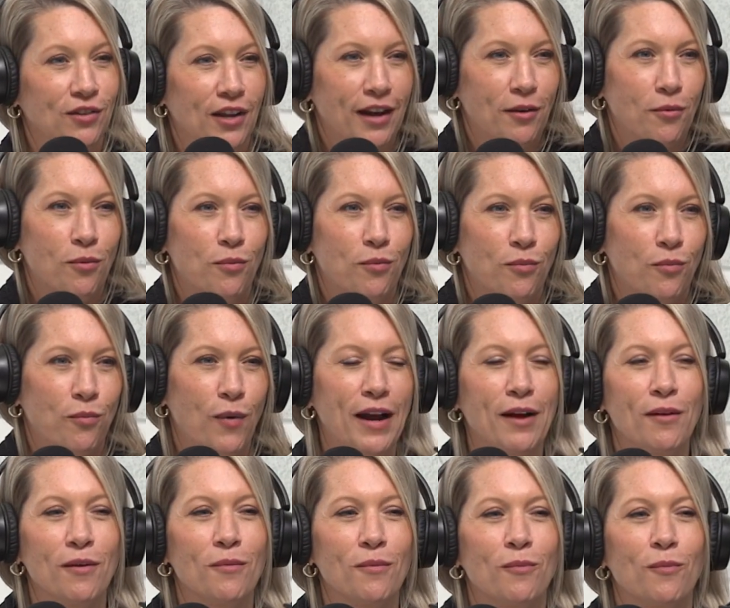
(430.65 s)
Like,
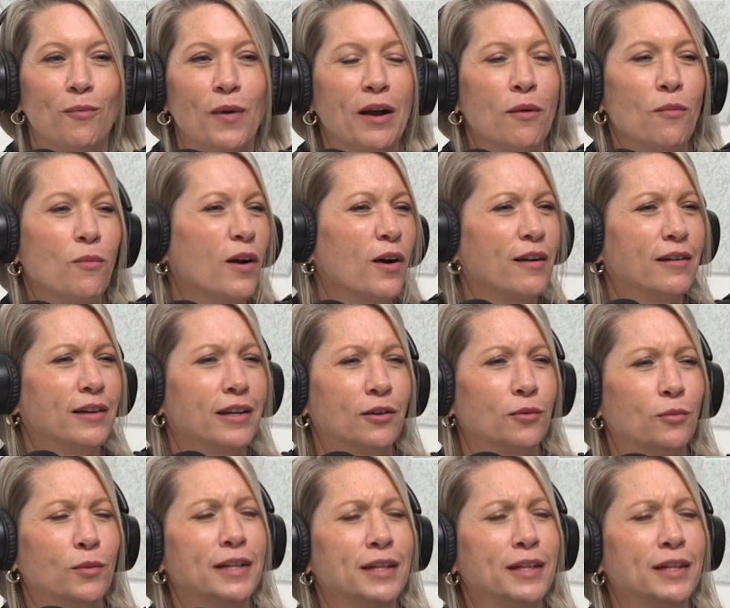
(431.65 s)
where were you?